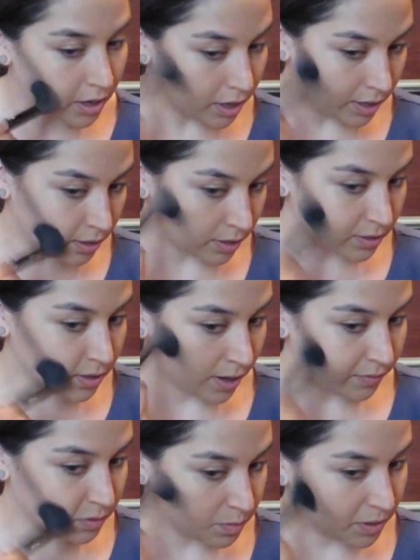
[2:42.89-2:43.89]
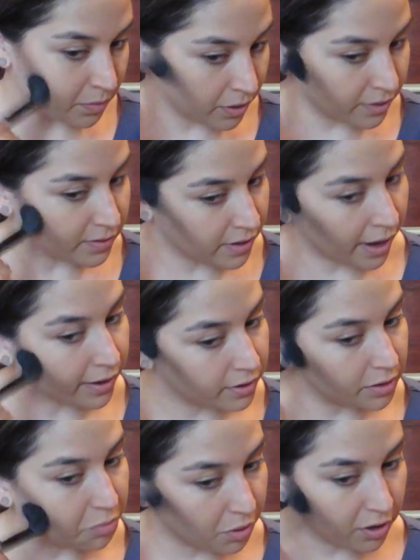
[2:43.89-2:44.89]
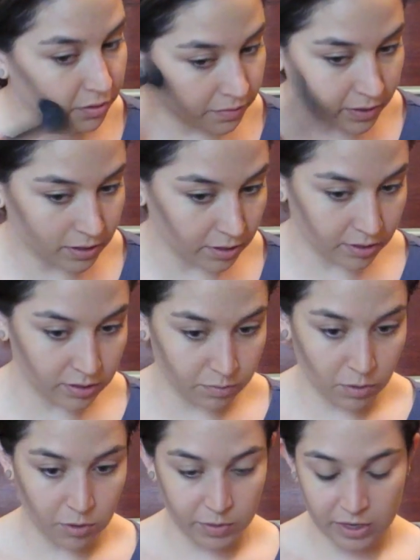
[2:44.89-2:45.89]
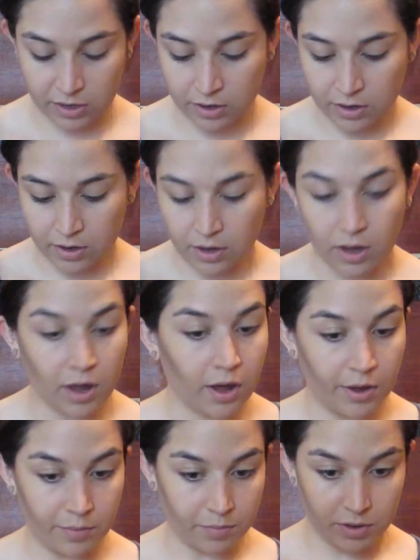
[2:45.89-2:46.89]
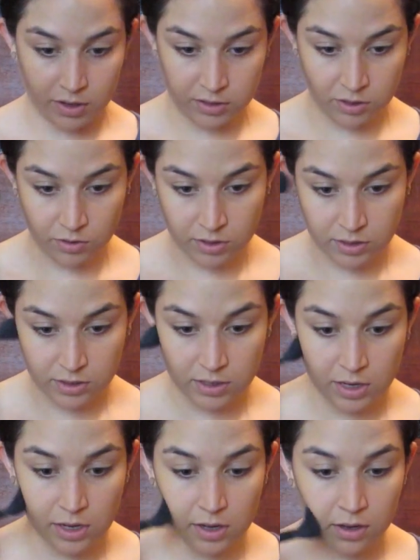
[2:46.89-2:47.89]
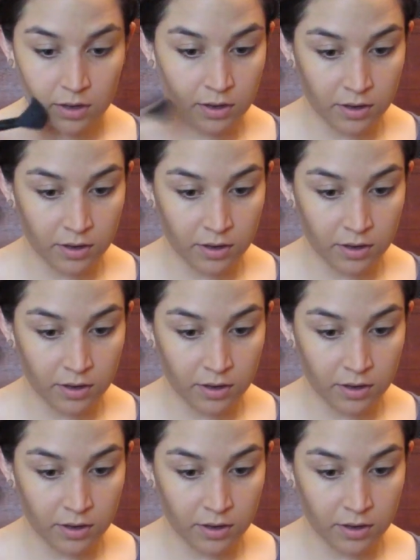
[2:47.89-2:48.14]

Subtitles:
And it doesn't have to be exactly perfect at this moment, but as you can see,